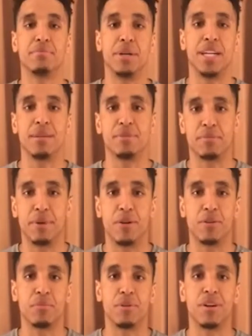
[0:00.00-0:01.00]
My name is
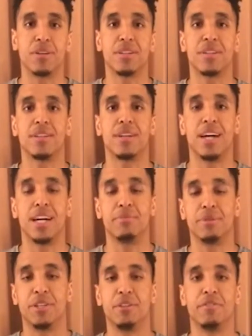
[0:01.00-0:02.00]
Malcolm Brogdon. I am
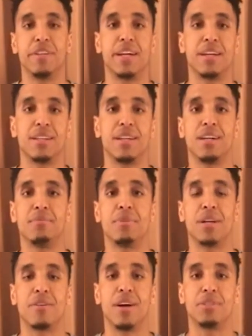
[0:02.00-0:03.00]
a UVA alum.
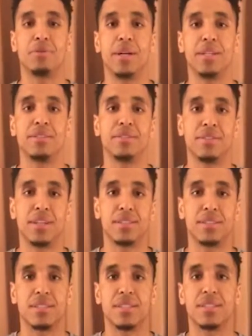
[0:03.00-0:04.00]
I graduated in
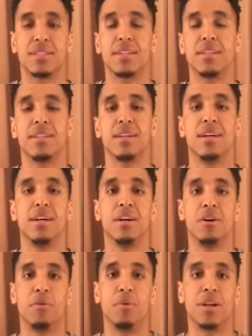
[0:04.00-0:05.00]
2016.
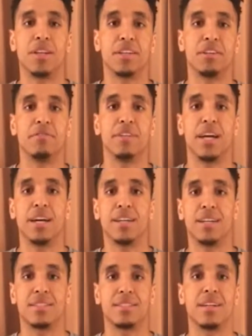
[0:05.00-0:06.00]
While at UVA,
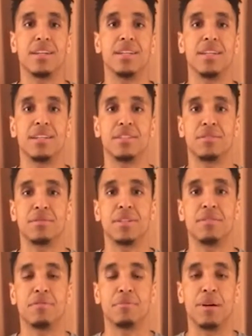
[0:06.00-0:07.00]
I studied history
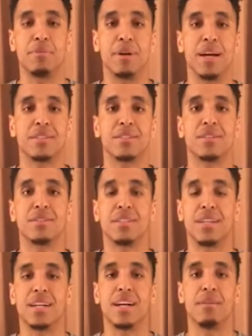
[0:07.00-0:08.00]
for my bachelor's
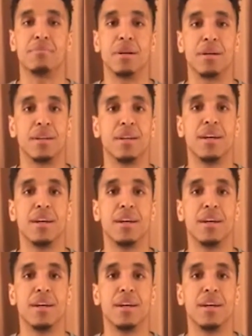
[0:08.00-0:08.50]
and I got my